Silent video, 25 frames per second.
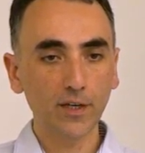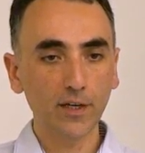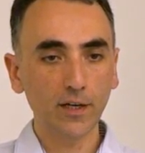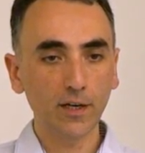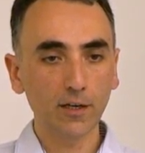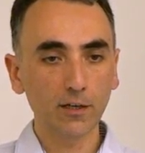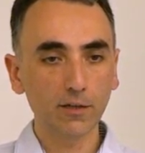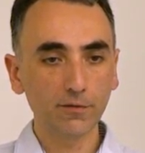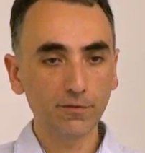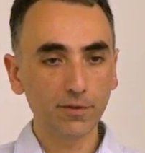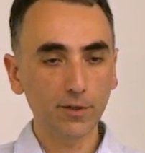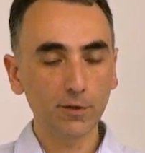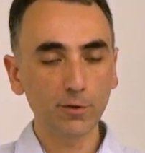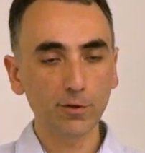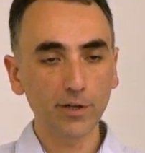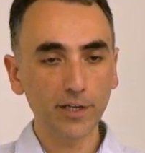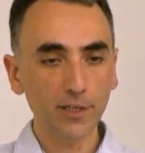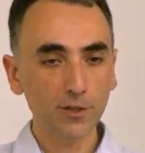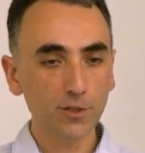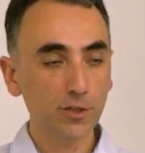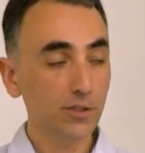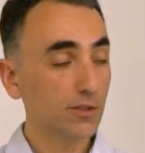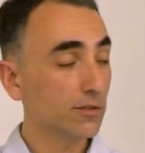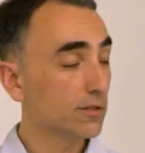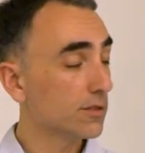
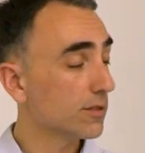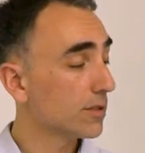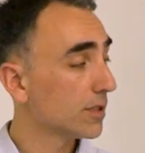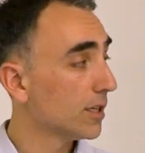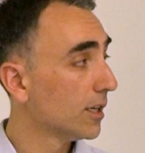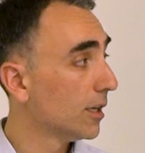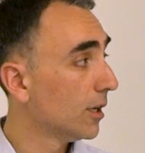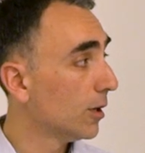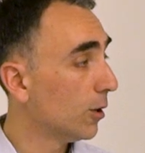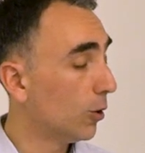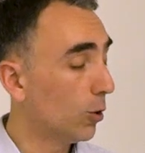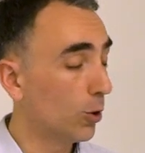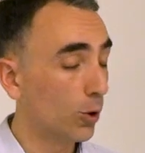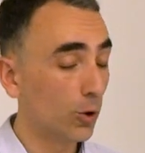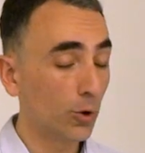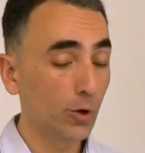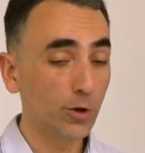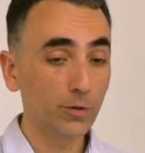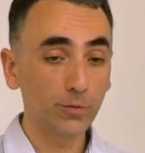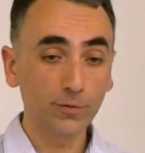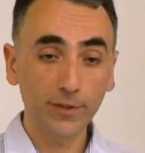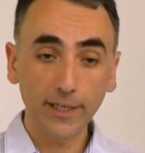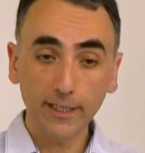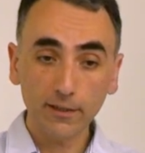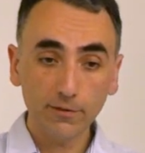configurations
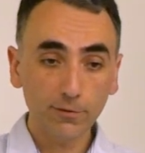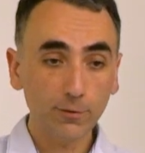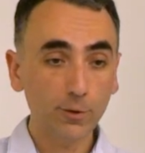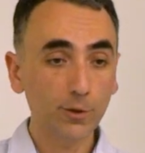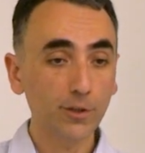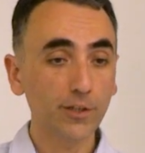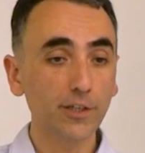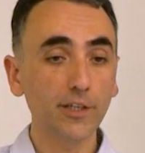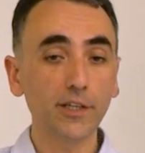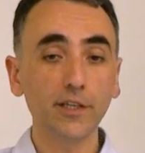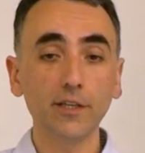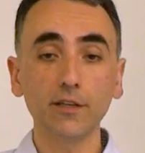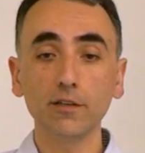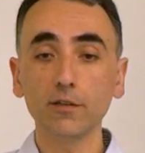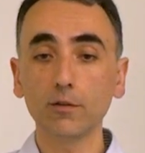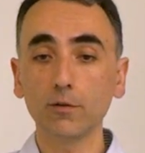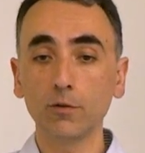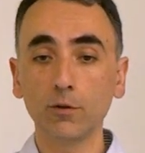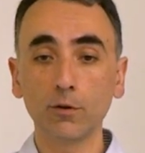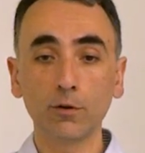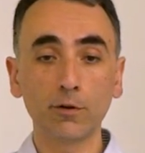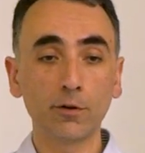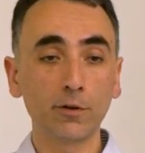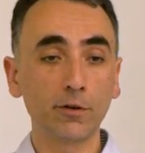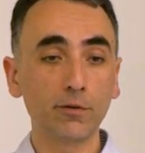or networking
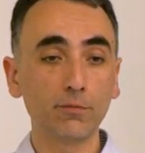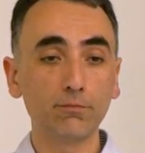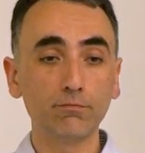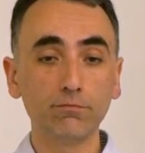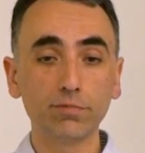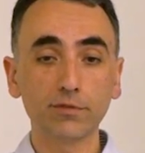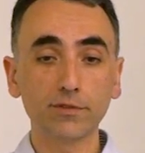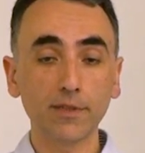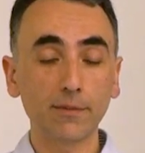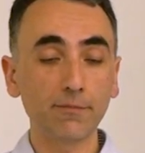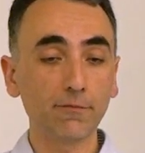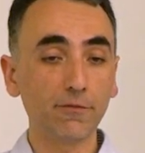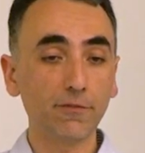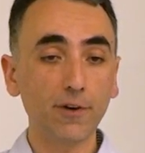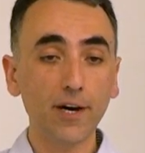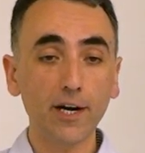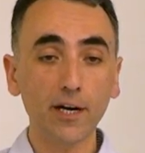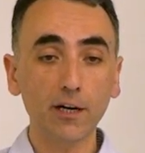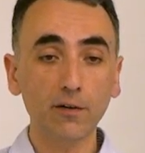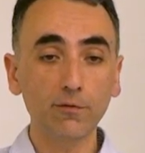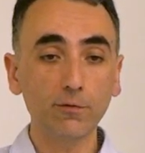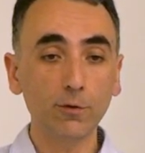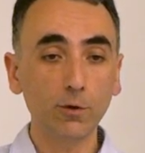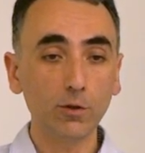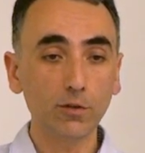or some
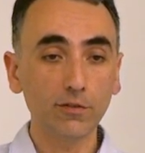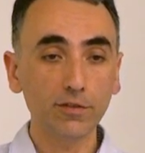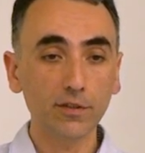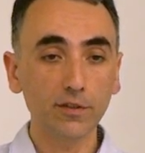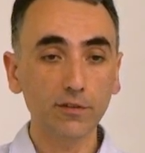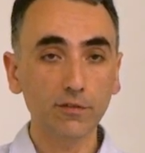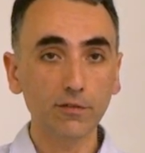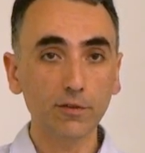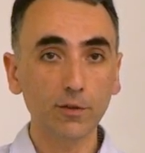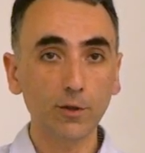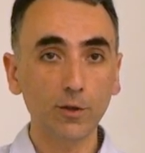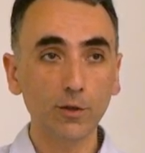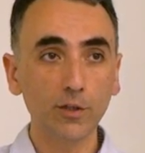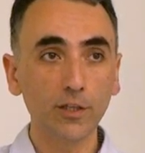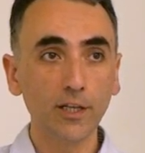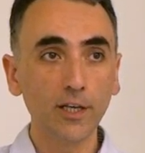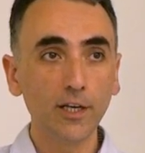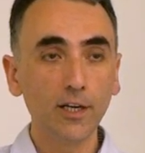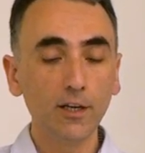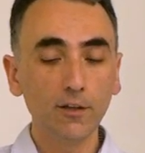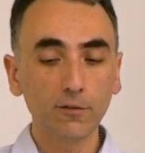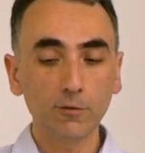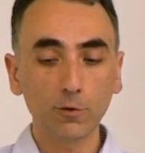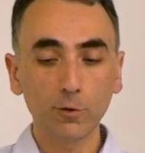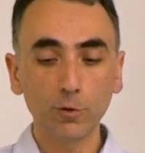firewalls and so on.
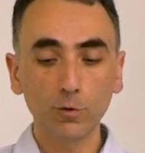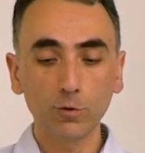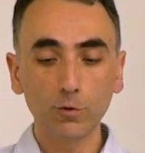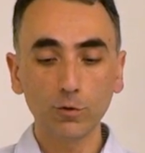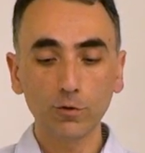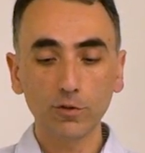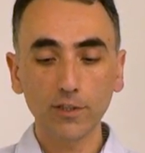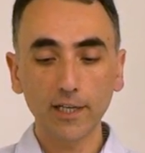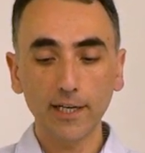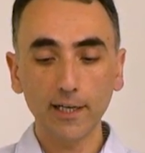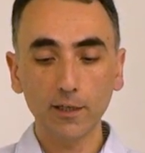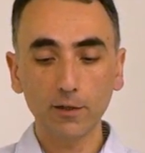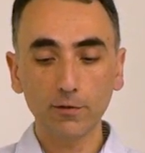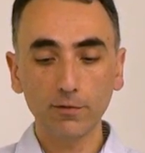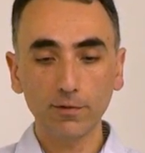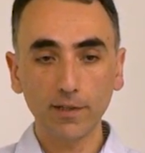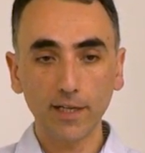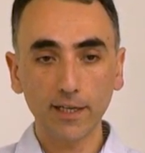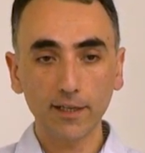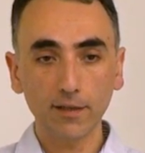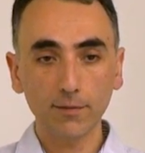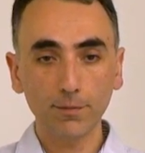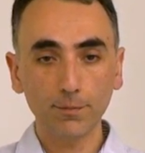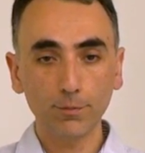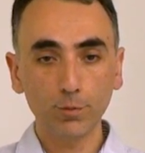So you could kind of
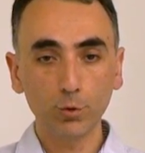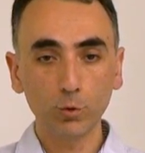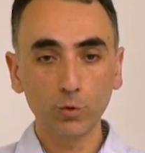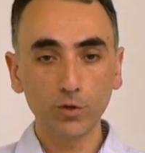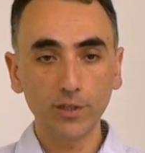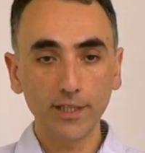like put